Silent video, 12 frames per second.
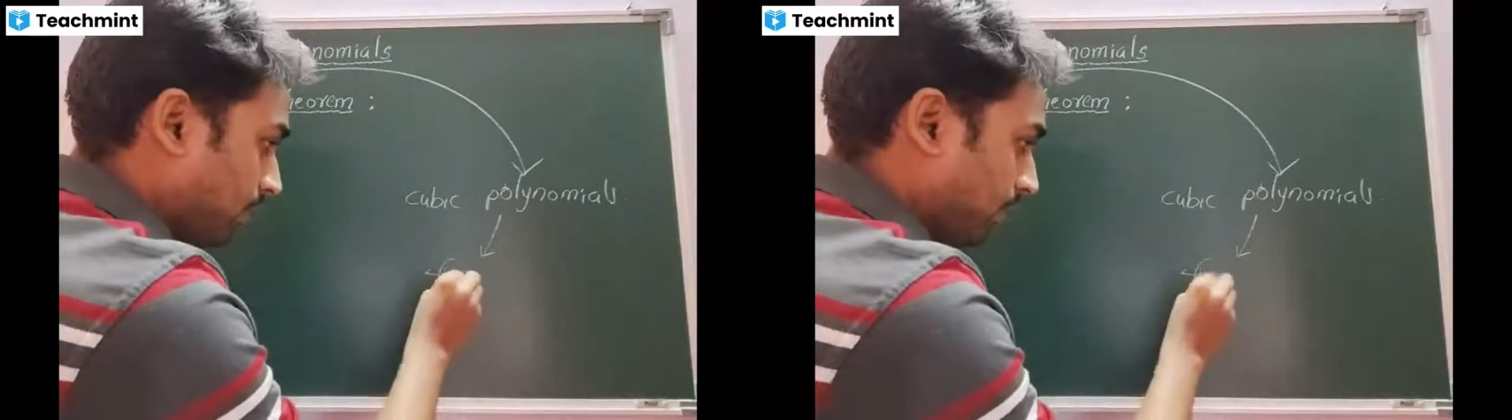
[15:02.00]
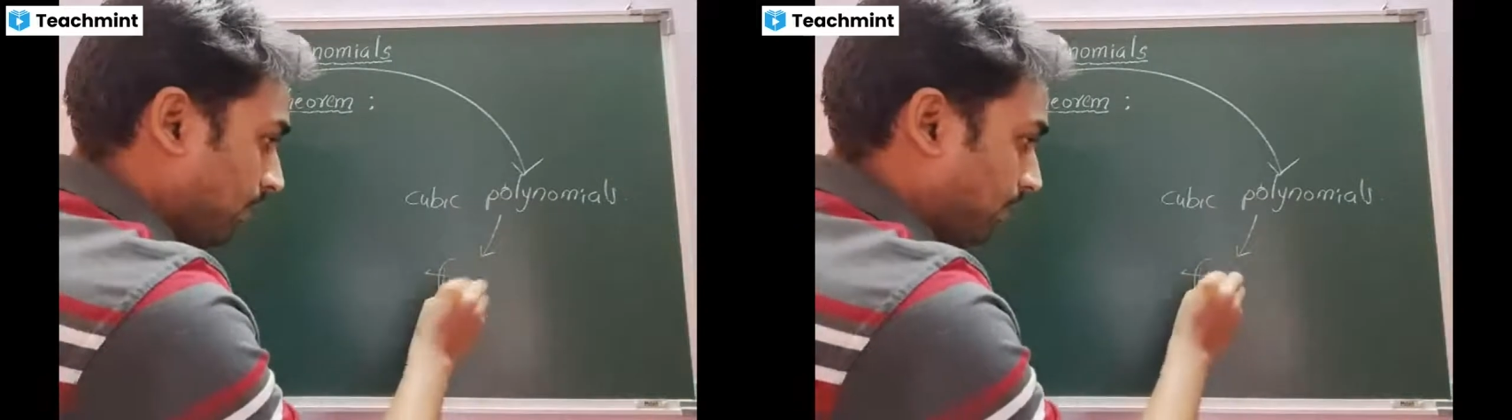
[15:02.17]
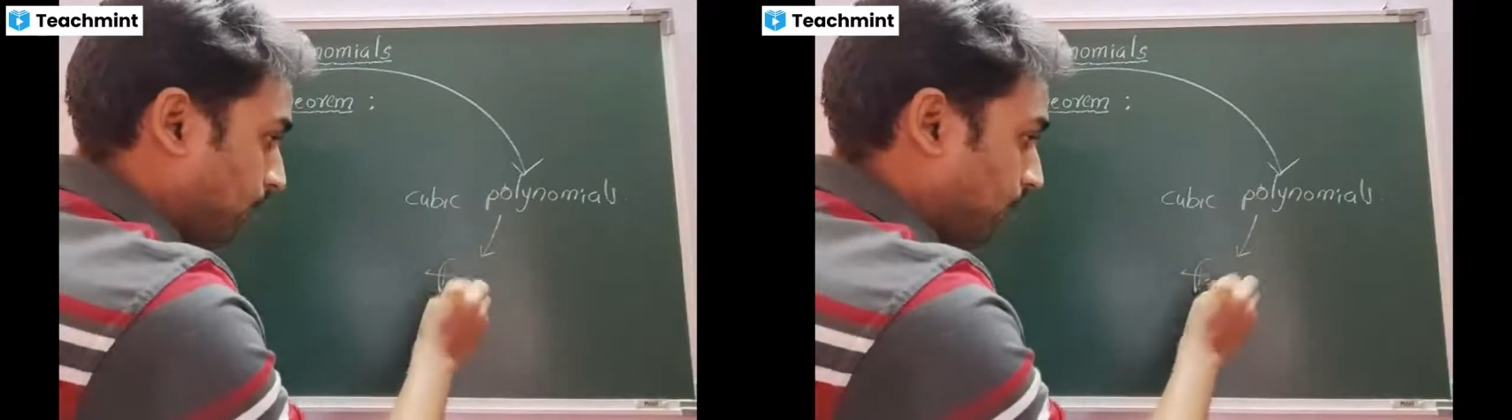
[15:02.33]

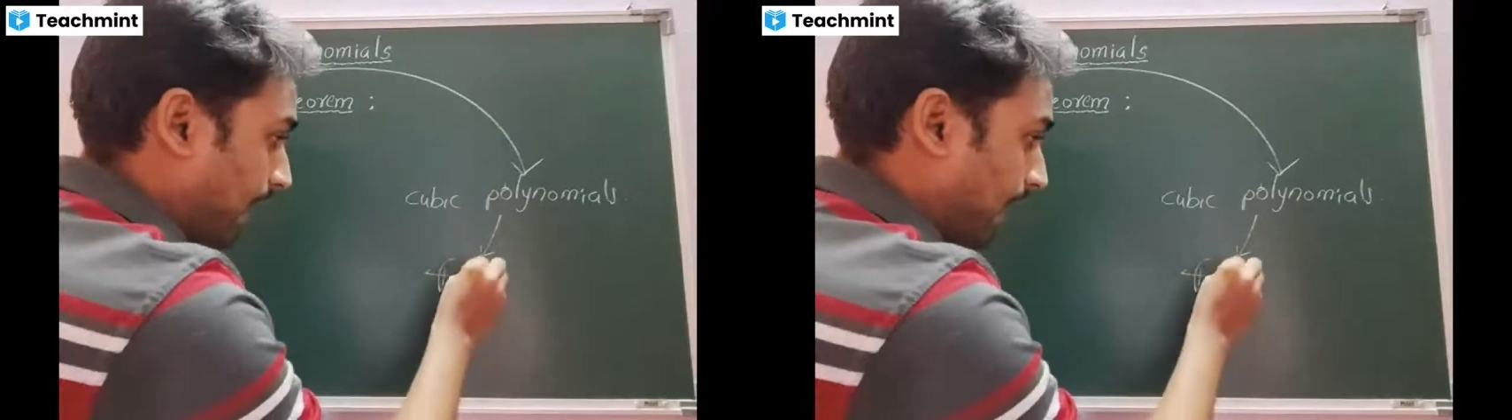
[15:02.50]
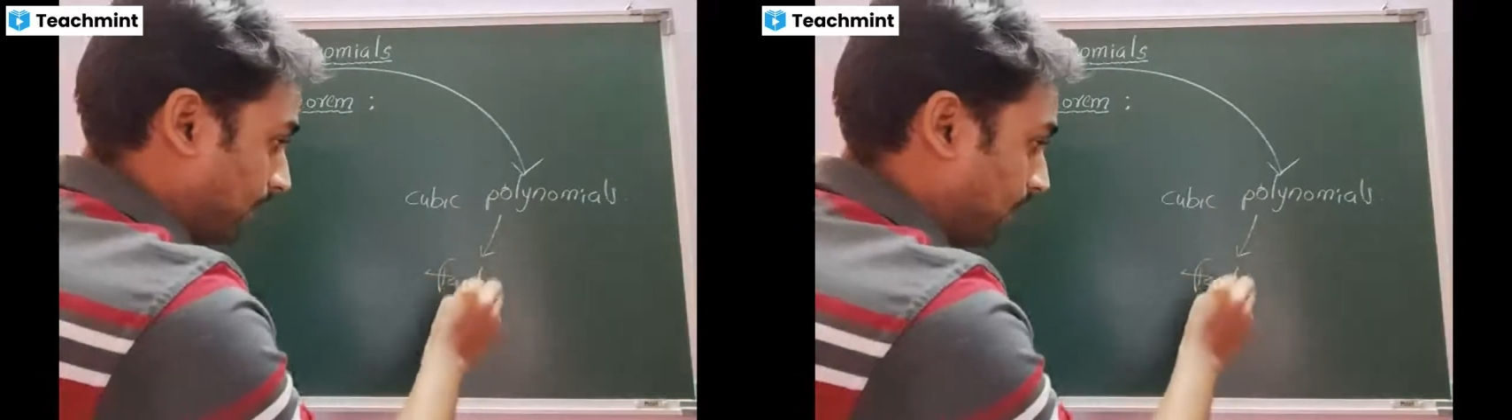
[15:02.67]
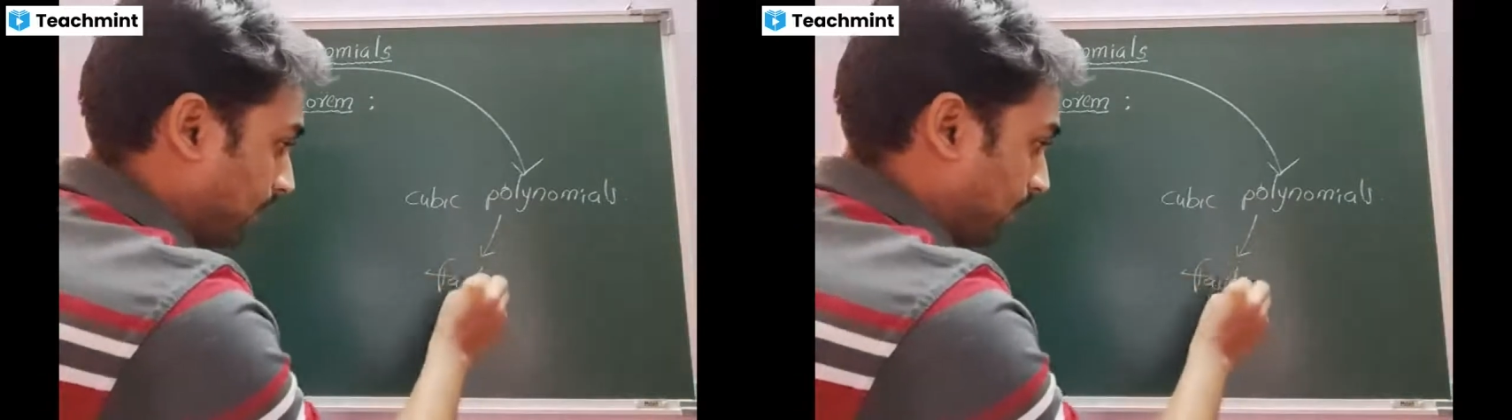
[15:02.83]
the
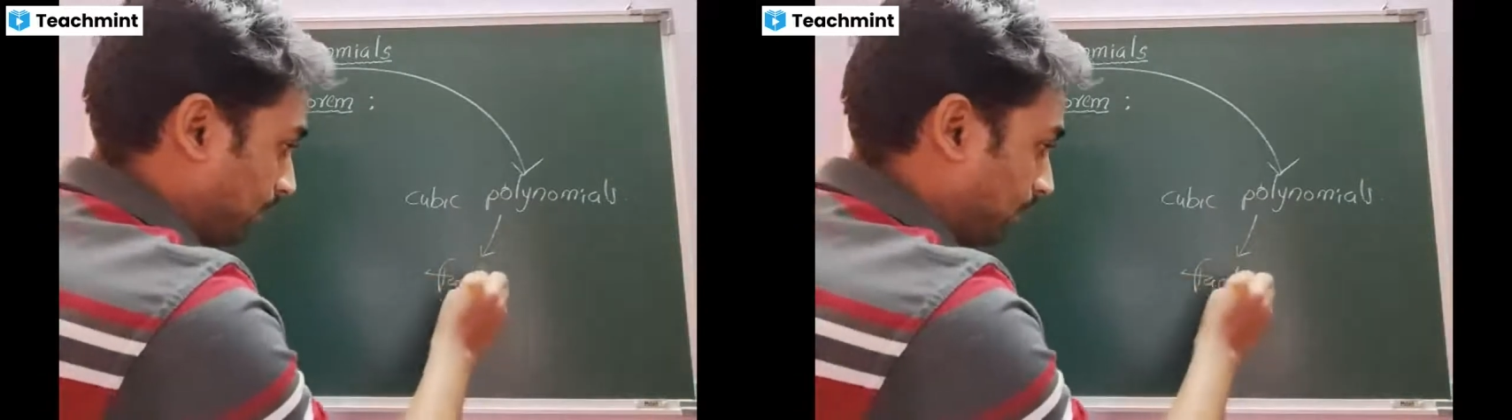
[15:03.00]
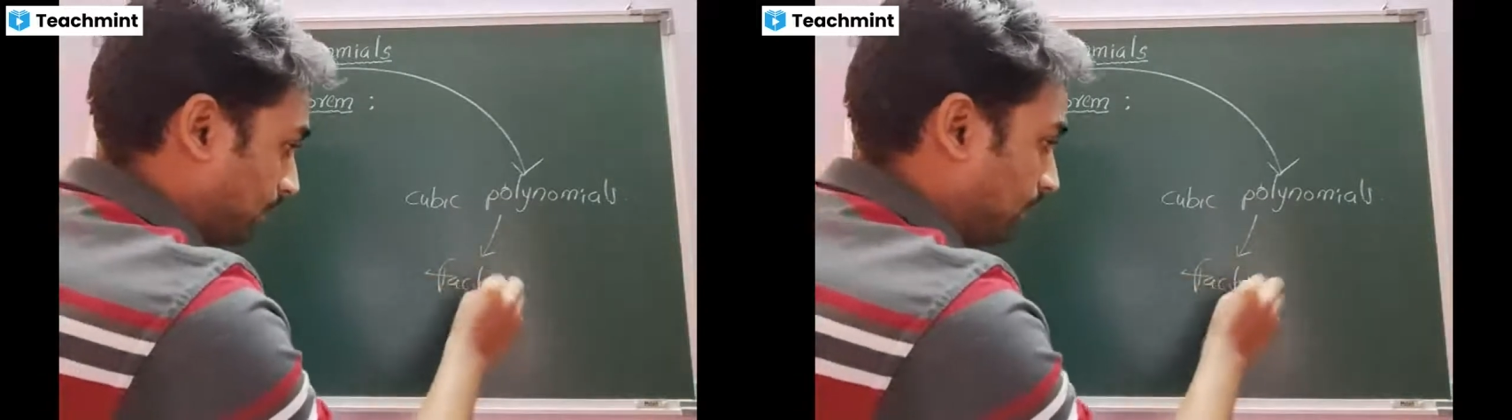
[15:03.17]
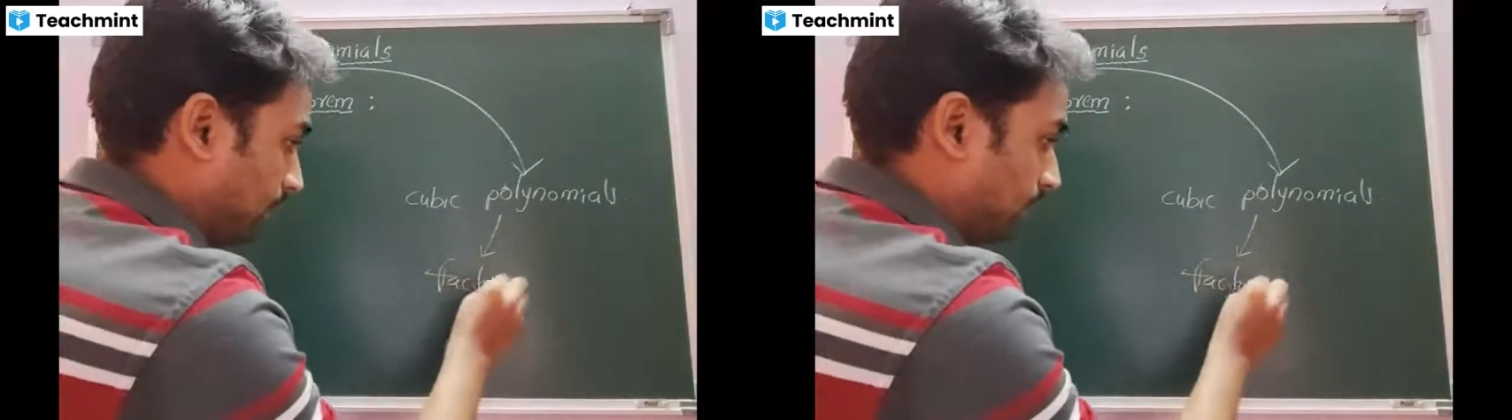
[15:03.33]

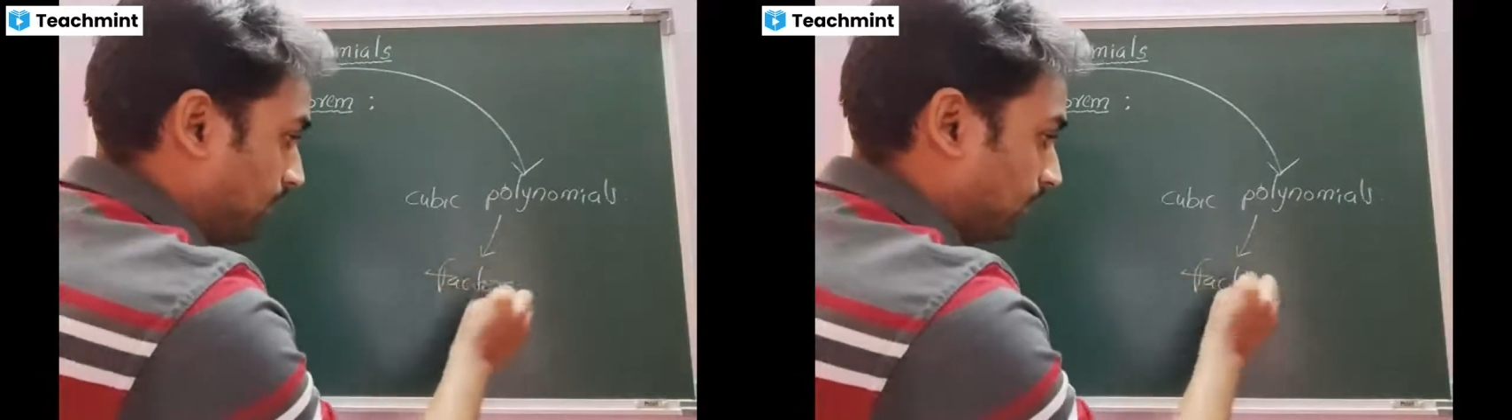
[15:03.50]
factors,